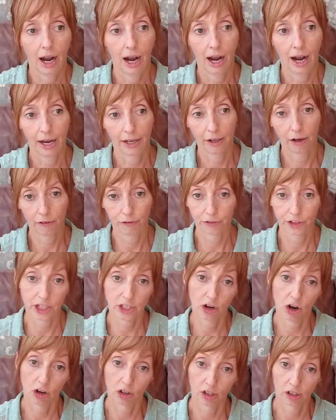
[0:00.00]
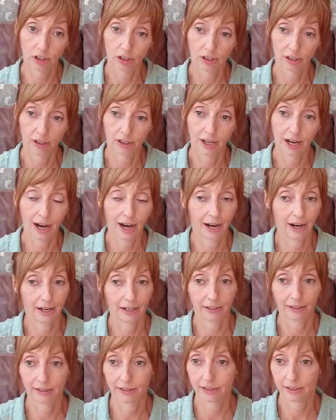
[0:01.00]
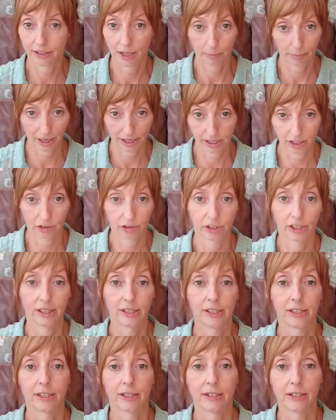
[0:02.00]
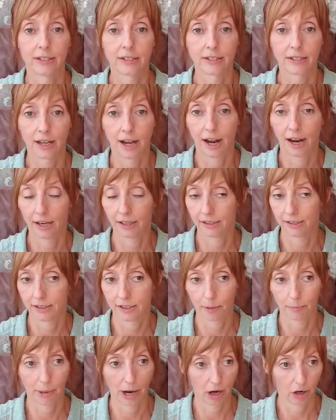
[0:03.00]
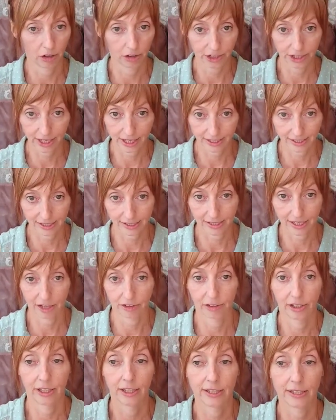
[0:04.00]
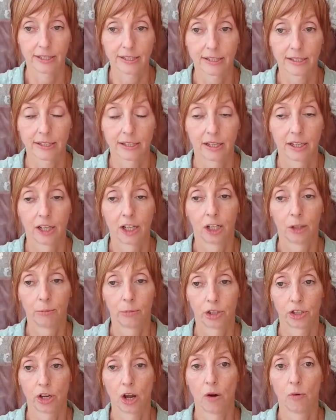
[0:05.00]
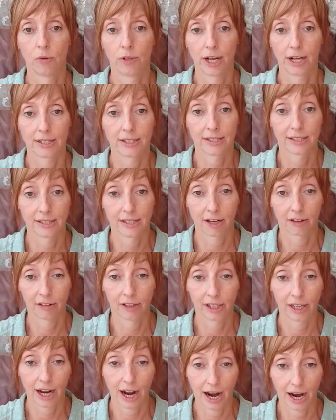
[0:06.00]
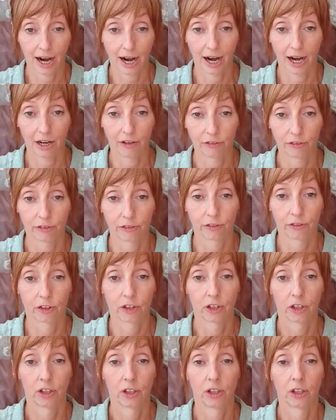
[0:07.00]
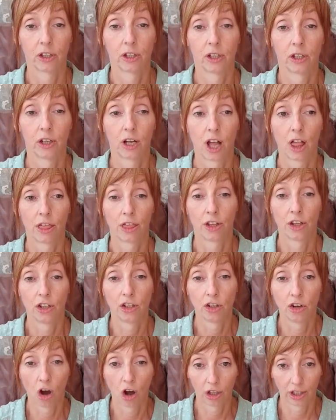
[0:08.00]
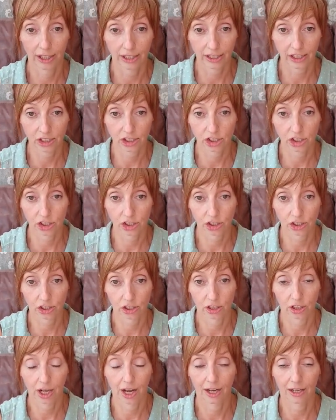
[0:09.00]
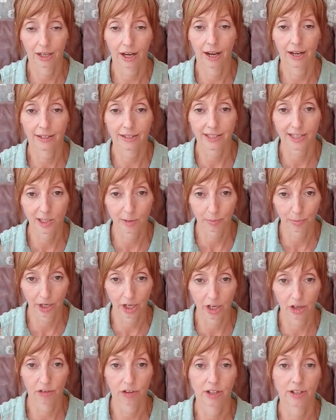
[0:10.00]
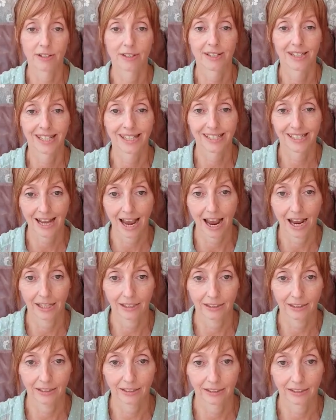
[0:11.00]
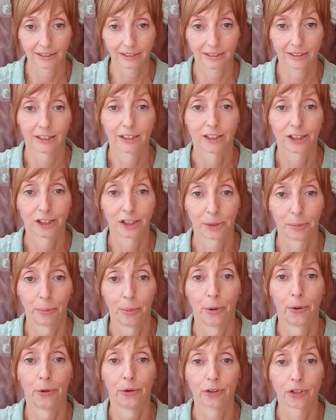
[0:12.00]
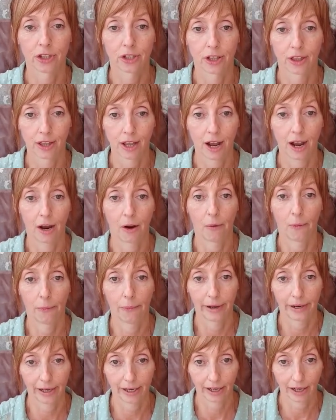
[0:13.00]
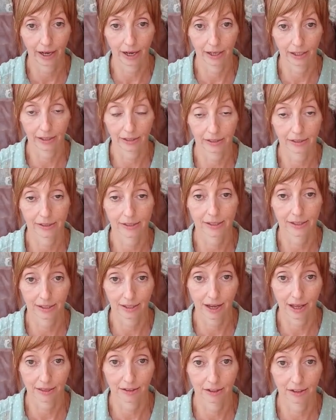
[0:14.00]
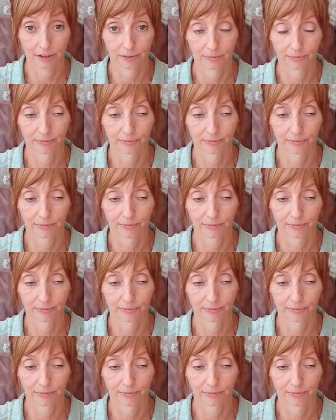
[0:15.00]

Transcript: And off they toddle, and they buy ingredients, and they buy all the necessaries, but don't necessarily have the knowledge and experience that it takes to put that wedding cake together.